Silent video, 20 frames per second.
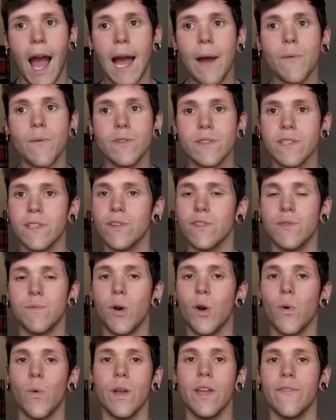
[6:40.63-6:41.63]
I will still
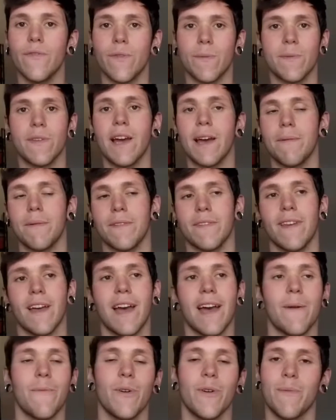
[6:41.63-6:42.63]
smoke weed from time to
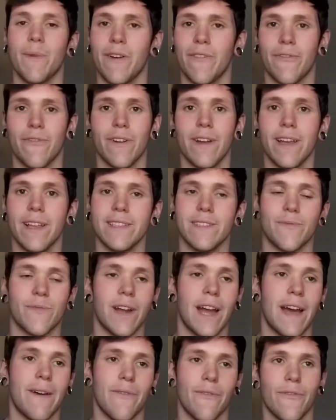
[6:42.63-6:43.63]
time with my friends if
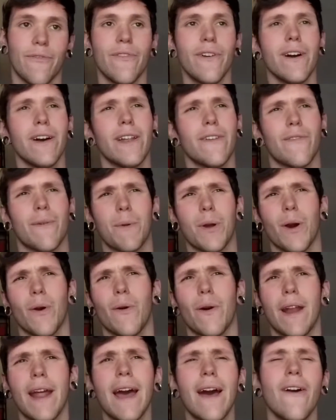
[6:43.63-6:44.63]
we're having fun, if I'm
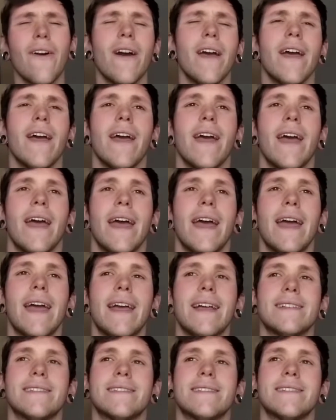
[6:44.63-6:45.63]
going out.
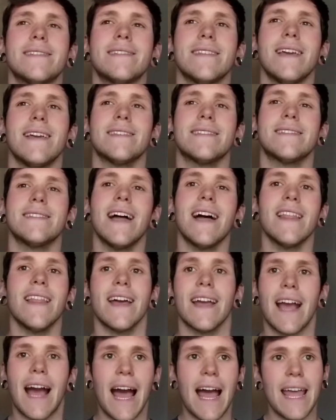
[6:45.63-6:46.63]
It's not
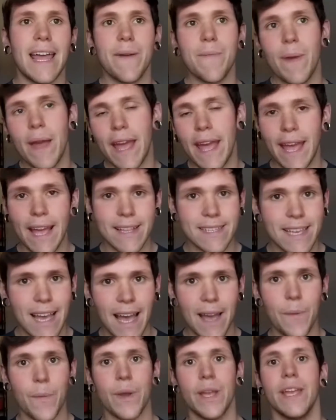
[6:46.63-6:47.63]
like I am
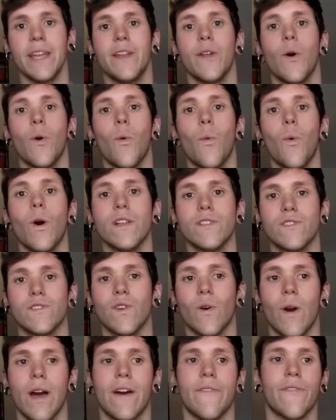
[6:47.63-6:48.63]
anti-weed
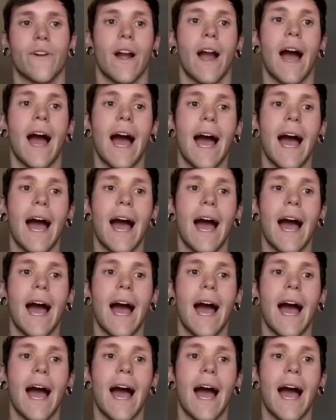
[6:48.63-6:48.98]
whatsoever.